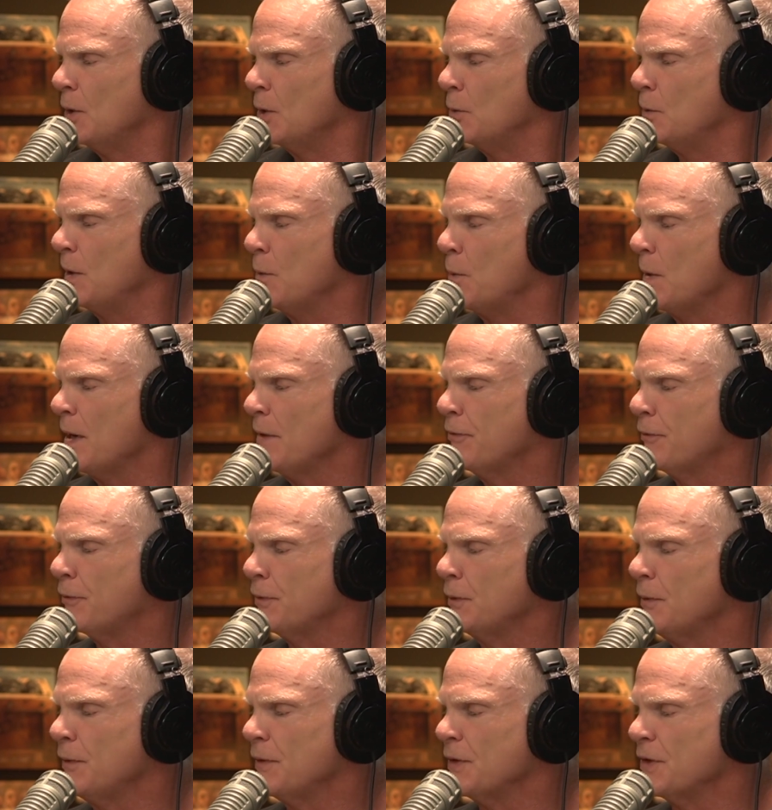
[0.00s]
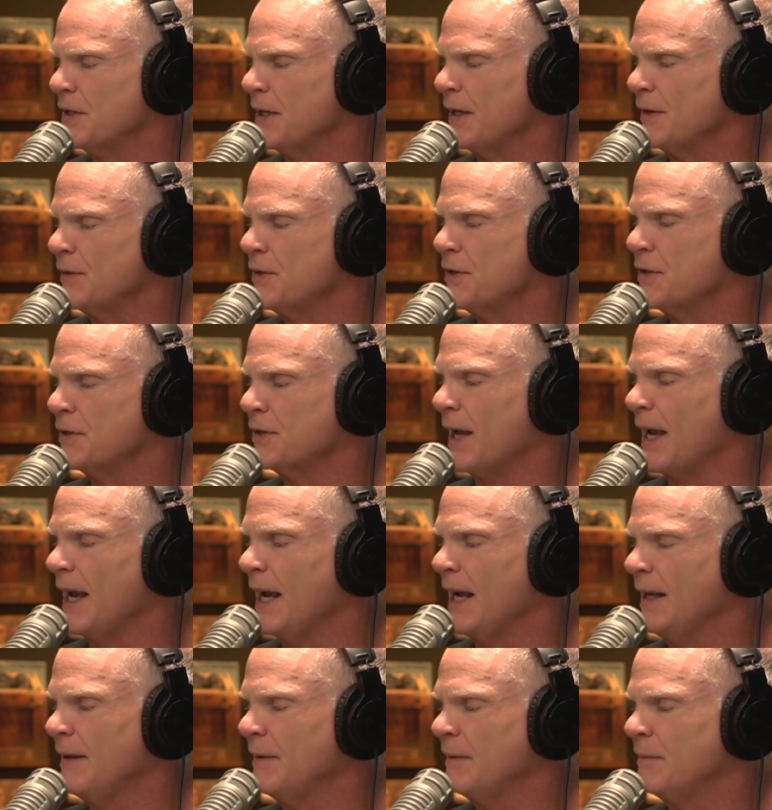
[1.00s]
we went through this
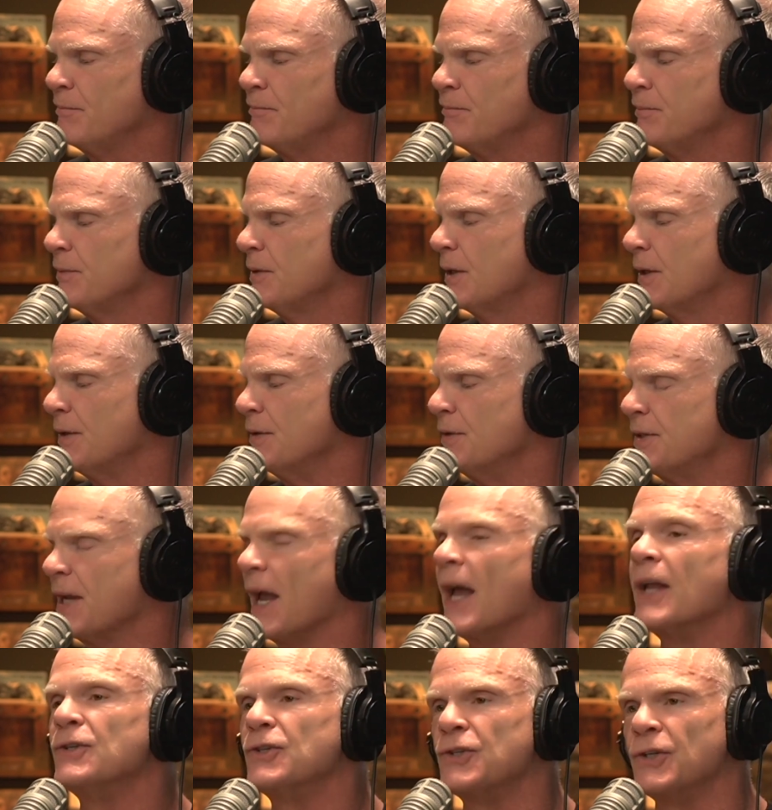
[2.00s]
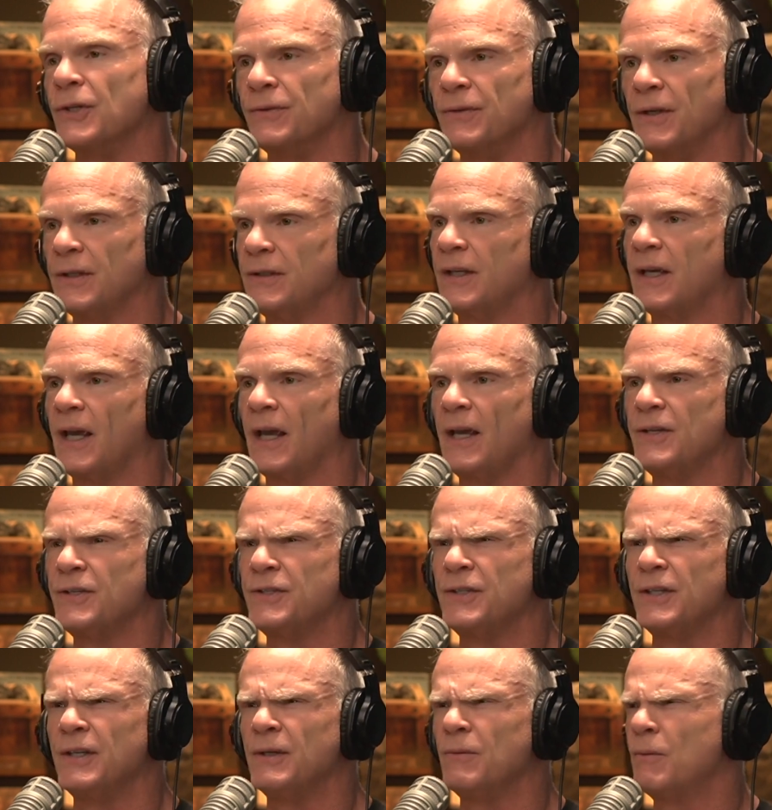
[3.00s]
insane contention that
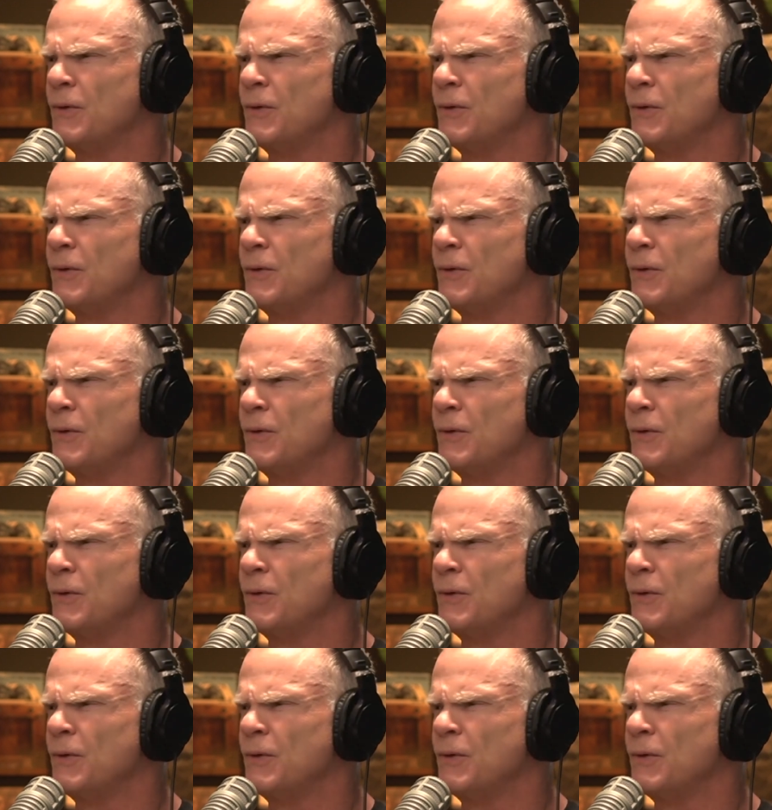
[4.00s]
Casey,